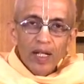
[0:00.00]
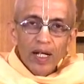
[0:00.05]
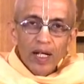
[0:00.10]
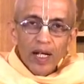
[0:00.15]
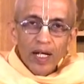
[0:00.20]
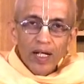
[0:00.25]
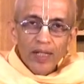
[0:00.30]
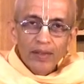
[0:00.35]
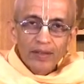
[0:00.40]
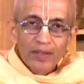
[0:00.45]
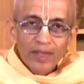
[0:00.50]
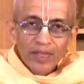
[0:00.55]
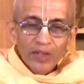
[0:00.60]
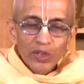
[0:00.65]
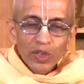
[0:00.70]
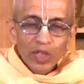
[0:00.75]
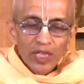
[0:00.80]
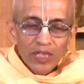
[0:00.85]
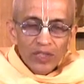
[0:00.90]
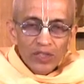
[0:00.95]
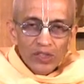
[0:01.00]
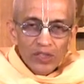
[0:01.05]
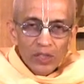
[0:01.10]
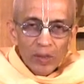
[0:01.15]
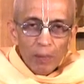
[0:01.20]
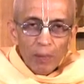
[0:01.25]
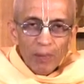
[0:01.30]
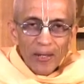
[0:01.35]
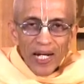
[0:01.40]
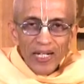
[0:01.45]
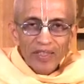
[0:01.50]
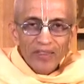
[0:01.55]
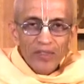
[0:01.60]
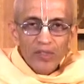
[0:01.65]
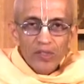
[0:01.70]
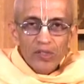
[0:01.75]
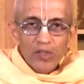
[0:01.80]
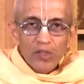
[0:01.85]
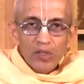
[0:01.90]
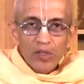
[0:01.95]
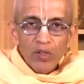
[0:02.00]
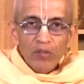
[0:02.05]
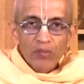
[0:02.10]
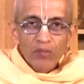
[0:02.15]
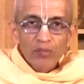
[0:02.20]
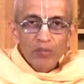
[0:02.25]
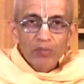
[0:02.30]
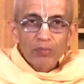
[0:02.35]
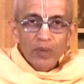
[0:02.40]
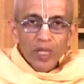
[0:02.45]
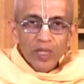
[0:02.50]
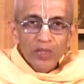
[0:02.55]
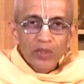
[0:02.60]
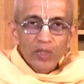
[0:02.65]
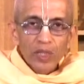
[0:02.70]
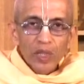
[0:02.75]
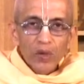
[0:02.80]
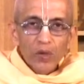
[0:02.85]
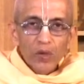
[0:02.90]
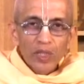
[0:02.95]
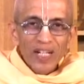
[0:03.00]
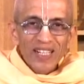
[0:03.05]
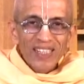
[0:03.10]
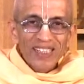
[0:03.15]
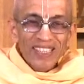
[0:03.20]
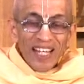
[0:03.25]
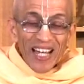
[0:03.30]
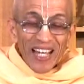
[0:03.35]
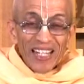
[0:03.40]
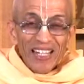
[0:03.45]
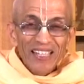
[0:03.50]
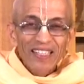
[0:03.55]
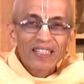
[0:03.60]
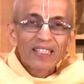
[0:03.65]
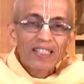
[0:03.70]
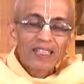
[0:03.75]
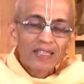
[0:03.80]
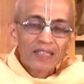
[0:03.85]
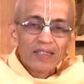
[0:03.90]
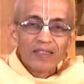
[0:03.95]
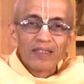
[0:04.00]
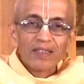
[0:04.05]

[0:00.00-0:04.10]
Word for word: and teaching us the practice of Bhakti Yoga directly